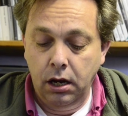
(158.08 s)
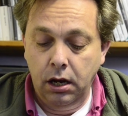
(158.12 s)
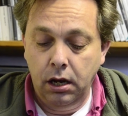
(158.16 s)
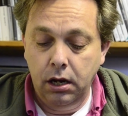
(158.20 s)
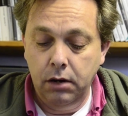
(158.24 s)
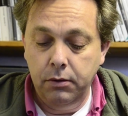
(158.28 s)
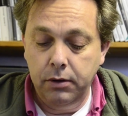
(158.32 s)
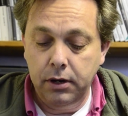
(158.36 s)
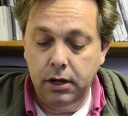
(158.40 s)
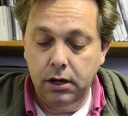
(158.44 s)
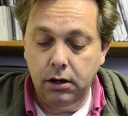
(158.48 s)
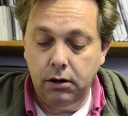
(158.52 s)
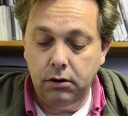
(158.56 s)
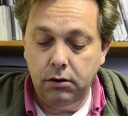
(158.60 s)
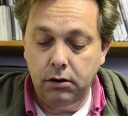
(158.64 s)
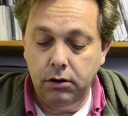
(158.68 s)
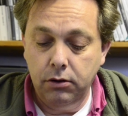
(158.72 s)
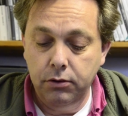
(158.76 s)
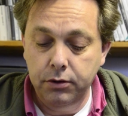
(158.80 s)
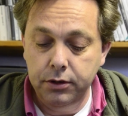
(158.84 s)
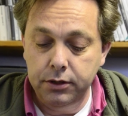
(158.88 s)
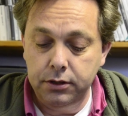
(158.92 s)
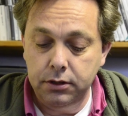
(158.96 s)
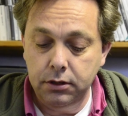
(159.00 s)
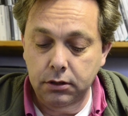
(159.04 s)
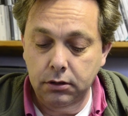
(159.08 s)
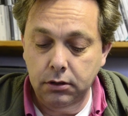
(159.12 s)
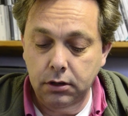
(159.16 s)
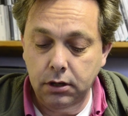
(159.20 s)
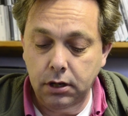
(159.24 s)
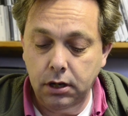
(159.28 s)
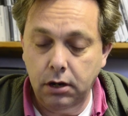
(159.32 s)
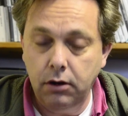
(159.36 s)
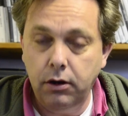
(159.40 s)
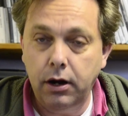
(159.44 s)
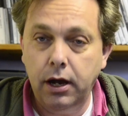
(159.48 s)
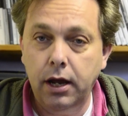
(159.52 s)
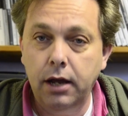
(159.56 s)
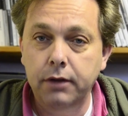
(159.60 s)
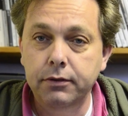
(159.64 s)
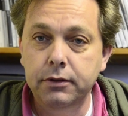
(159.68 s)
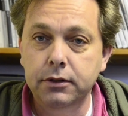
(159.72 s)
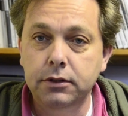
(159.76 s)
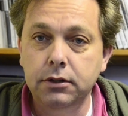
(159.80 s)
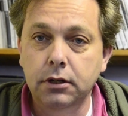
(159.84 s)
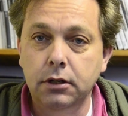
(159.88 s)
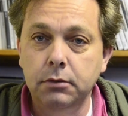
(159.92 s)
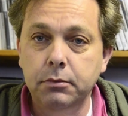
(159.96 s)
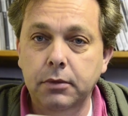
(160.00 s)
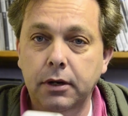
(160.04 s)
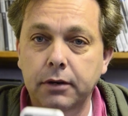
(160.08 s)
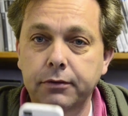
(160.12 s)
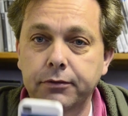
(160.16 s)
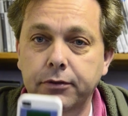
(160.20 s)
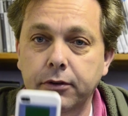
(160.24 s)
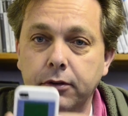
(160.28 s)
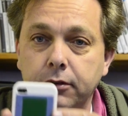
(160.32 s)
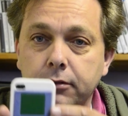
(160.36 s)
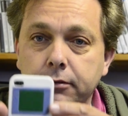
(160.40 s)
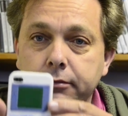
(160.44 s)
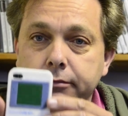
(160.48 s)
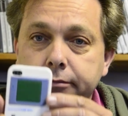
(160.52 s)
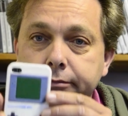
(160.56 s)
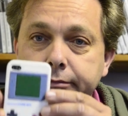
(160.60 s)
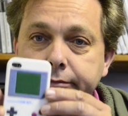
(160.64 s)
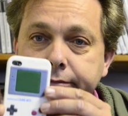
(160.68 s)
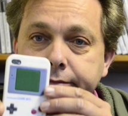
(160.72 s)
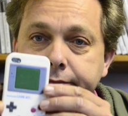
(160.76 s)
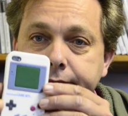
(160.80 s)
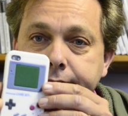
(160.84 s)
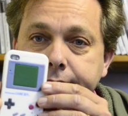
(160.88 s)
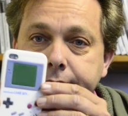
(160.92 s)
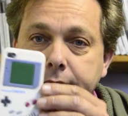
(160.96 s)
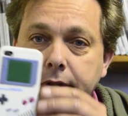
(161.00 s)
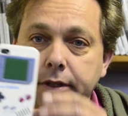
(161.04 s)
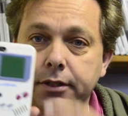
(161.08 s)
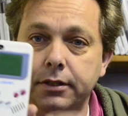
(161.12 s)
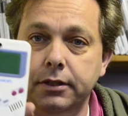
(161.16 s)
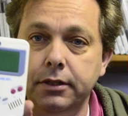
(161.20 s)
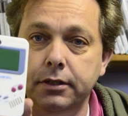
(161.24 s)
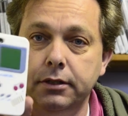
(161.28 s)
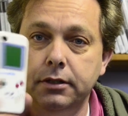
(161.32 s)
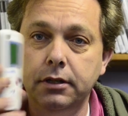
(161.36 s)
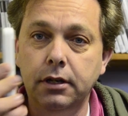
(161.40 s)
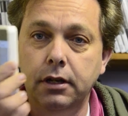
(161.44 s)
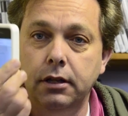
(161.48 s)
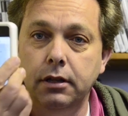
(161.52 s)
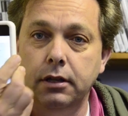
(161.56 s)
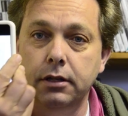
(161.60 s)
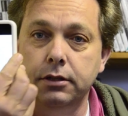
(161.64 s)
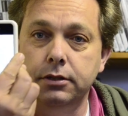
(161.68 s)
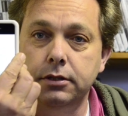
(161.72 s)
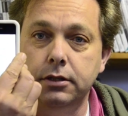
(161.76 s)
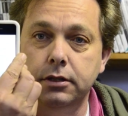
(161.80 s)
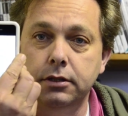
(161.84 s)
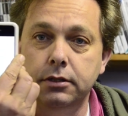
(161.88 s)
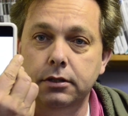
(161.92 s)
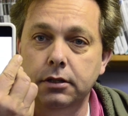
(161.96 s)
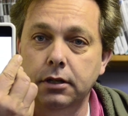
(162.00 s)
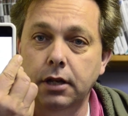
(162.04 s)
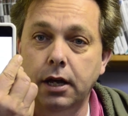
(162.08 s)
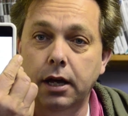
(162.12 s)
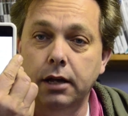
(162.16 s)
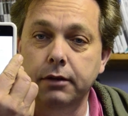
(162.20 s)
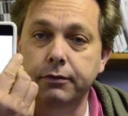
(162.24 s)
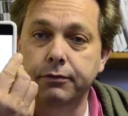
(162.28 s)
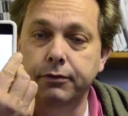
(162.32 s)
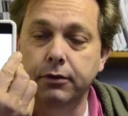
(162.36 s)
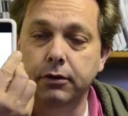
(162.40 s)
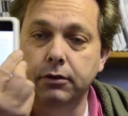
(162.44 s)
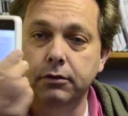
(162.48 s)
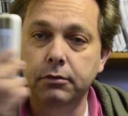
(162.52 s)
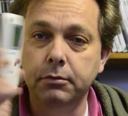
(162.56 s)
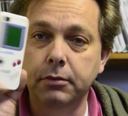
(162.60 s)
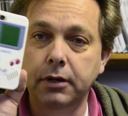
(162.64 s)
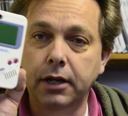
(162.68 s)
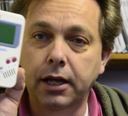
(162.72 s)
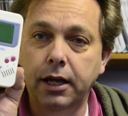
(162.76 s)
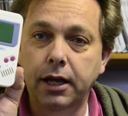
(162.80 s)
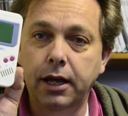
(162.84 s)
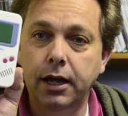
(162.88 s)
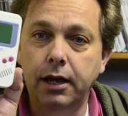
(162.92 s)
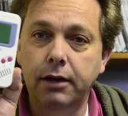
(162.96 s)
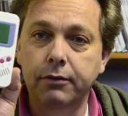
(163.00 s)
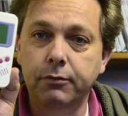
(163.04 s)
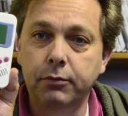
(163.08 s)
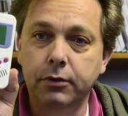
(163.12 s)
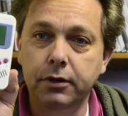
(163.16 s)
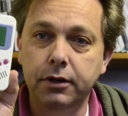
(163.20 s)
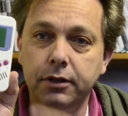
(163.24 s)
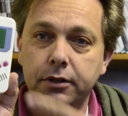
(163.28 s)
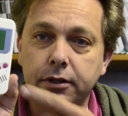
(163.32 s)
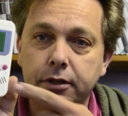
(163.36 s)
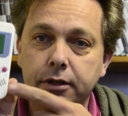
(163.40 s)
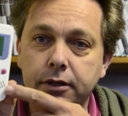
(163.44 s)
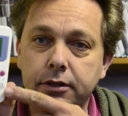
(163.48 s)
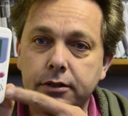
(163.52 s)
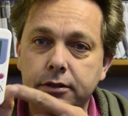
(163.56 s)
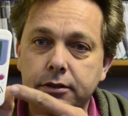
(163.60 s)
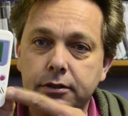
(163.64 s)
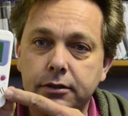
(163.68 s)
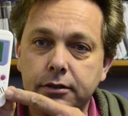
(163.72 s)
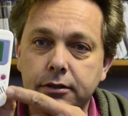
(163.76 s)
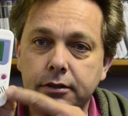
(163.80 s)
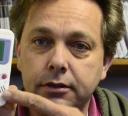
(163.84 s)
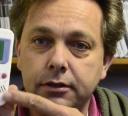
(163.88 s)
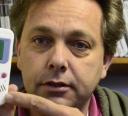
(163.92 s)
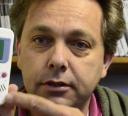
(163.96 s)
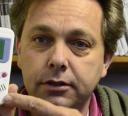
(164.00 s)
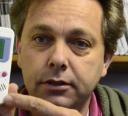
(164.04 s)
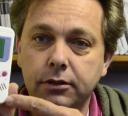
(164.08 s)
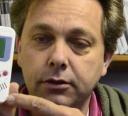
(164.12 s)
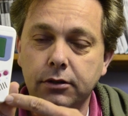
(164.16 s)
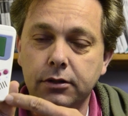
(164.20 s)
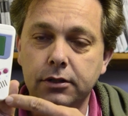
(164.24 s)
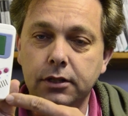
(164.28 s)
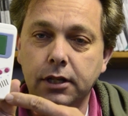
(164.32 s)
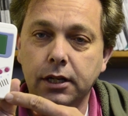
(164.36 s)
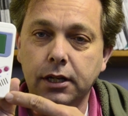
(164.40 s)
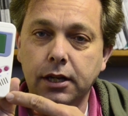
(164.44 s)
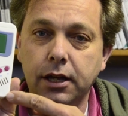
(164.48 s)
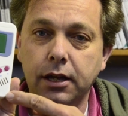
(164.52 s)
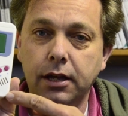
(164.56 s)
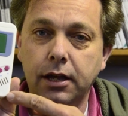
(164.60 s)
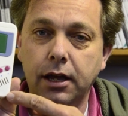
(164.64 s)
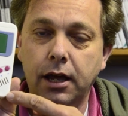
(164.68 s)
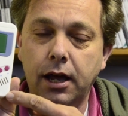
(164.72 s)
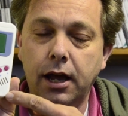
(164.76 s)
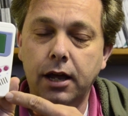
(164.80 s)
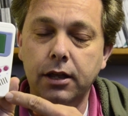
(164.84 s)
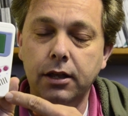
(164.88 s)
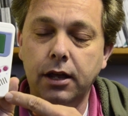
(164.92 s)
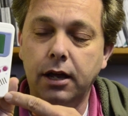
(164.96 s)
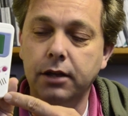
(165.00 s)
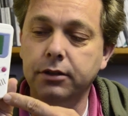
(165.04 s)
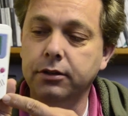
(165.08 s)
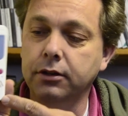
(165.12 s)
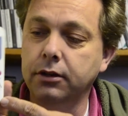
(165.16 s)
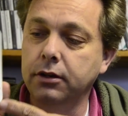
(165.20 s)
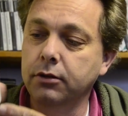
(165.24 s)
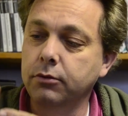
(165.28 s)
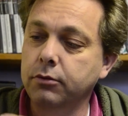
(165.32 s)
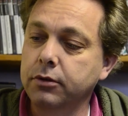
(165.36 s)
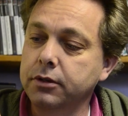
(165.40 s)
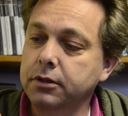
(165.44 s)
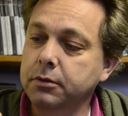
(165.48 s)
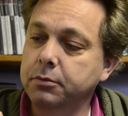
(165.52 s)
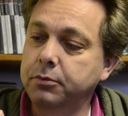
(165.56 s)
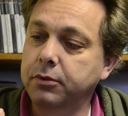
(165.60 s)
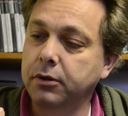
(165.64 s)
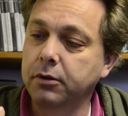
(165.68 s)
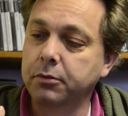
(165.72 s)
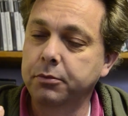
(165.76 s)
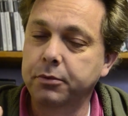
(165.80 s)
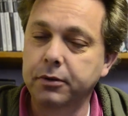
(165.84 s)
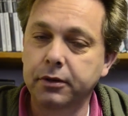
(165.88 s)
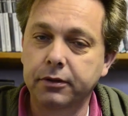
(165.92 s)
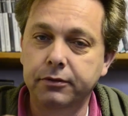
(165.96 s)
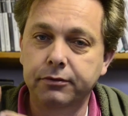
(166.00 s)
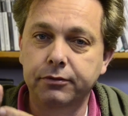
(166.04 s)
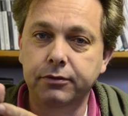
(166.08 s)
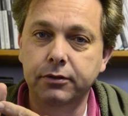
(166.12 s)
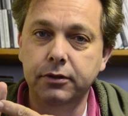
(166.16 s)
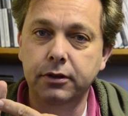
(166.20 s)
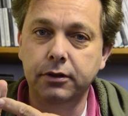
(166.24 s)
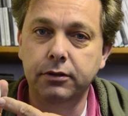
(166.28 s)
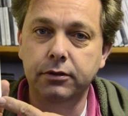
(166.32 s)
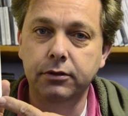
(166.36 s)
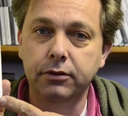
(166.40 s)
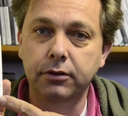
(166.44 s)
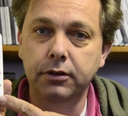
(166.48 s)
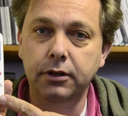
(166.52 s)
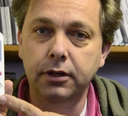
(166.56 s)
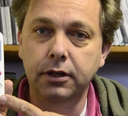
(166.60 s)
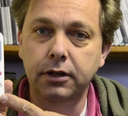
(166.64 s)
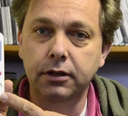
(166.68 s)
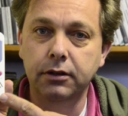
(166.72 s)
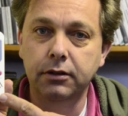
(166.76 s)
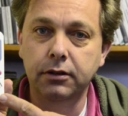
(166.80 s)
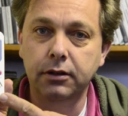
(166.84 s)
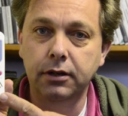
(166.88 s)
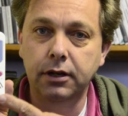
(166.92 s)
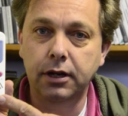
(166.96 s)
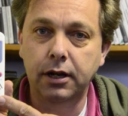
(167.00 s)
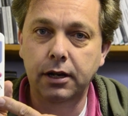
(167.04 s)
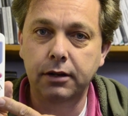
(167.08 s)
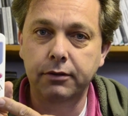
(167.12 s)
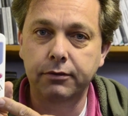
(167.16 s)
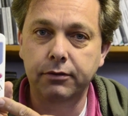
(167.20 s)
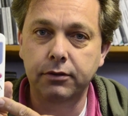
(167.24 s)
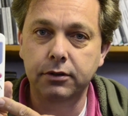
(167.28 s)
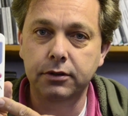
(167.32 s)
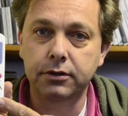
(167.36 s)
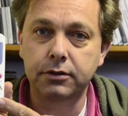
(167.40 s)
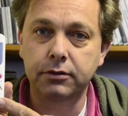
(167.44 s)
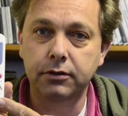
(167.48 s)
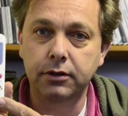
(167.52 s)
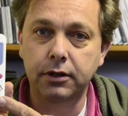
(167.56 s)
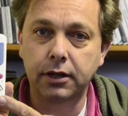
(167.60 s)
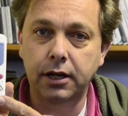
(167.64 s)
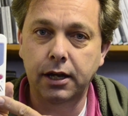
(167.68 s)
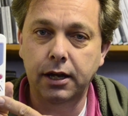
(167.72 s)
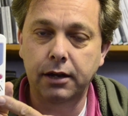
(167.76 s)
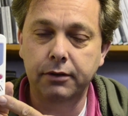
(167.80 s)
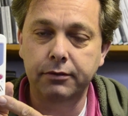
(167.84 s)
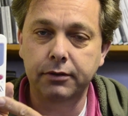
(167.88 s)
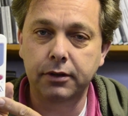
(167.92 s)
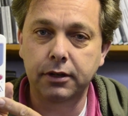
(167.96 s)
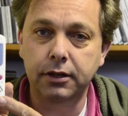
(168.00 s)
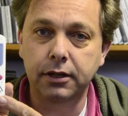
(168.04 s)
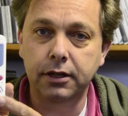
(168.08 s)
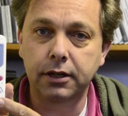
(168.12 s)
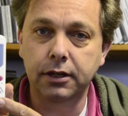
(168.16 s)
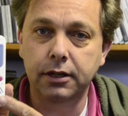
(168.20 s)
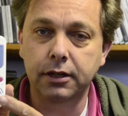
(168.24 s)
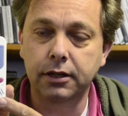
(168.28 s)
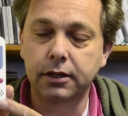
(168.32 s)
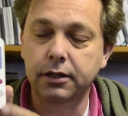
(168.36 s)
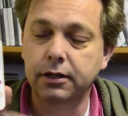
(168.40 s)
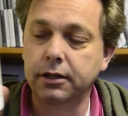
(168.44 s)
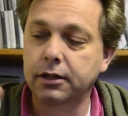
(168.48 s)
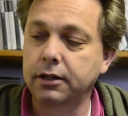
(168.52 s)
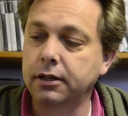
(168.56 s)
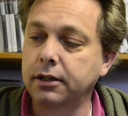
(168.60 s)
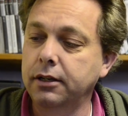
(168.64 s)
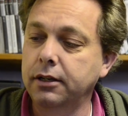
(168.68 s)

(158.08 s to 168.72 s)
here we go. Who is your... Oh, I have this on my phone. This is an iPhone, but I have one of these. This looks like a game. I thought it was appropriate for the 30-year anniversary to have a